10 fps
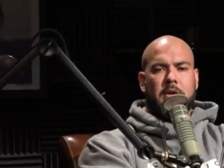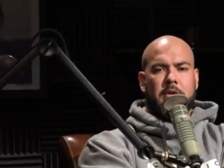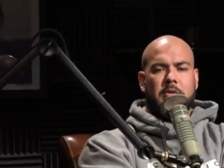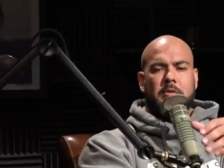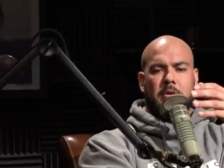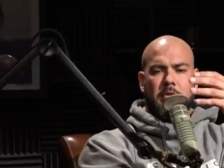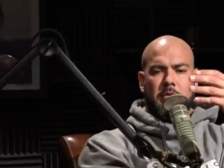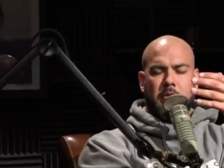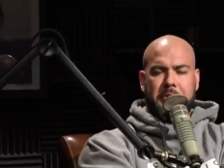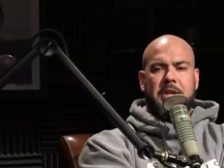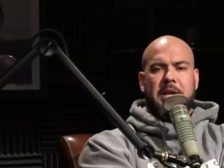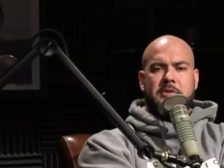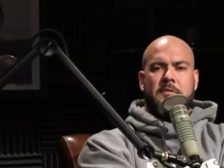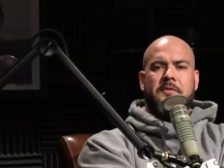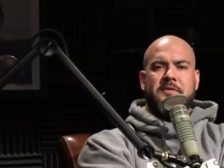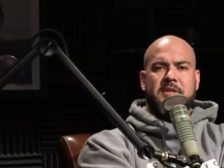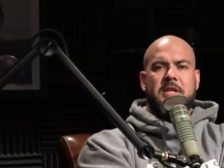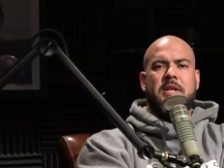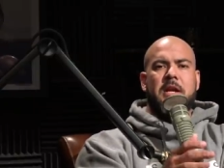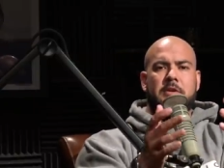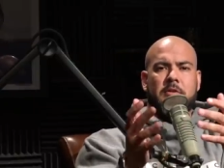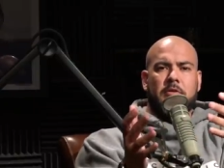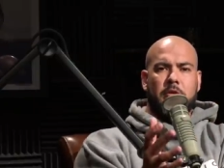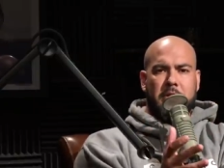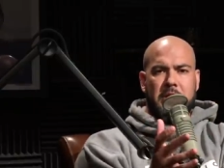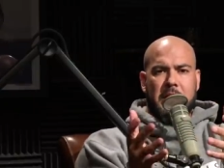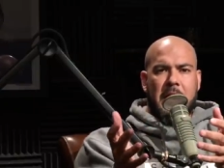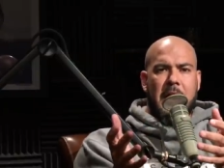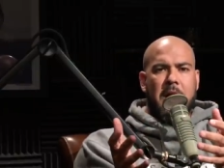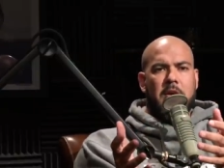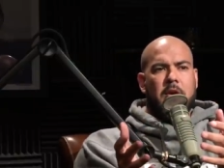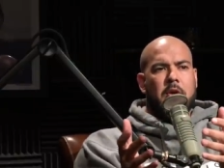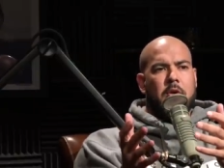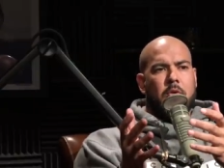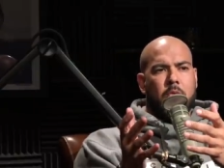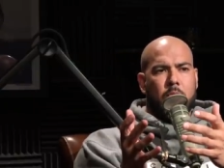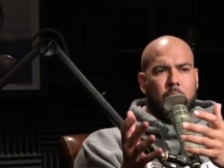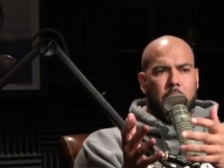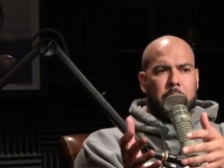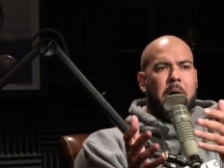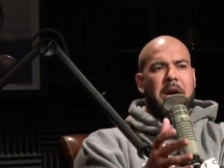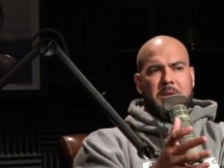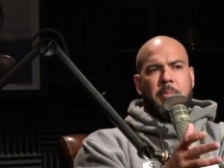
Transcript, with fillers: you're looking at your physique and you're looking at what body